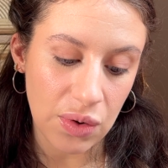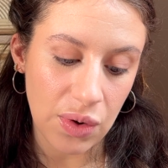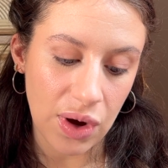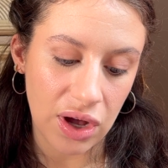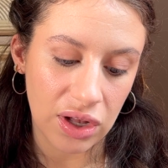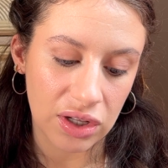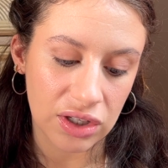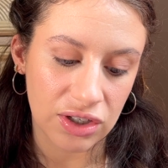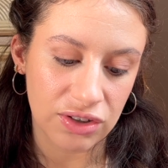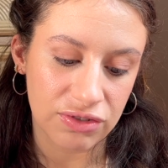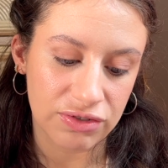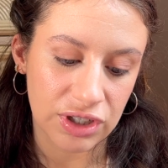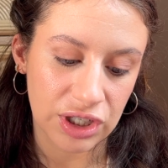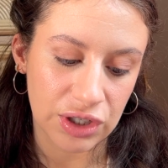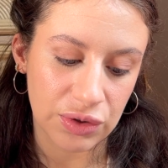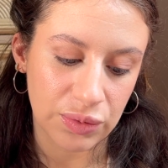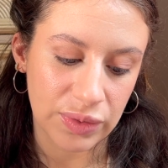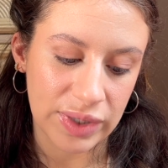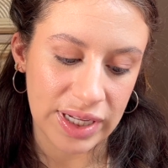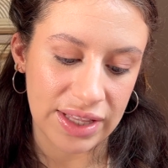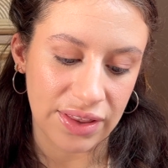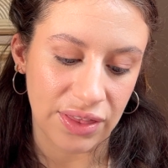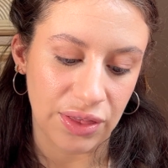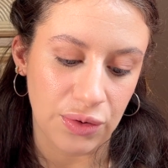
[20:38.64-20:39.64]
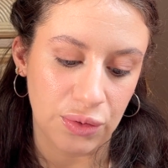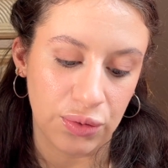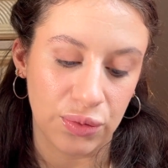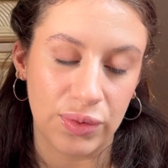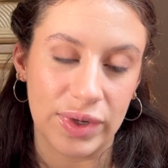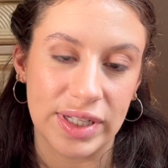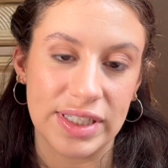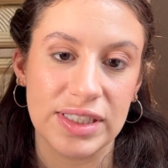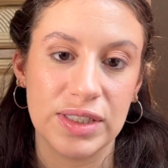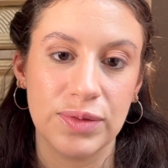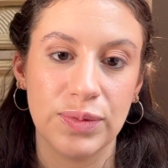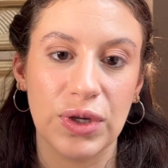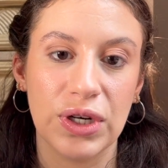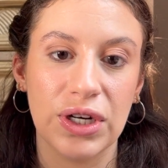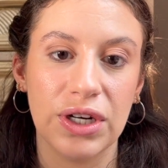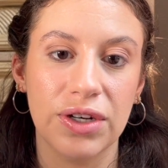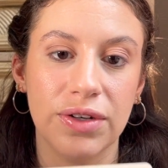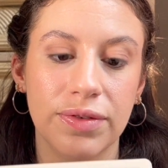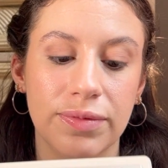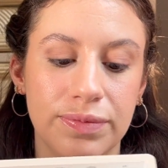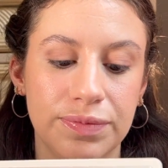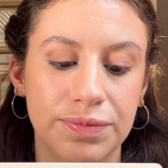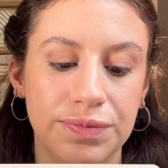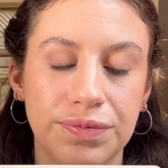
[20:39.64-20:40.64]
all over with
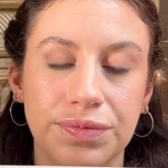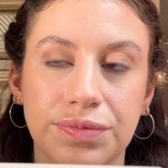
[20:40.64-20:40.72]
Whisper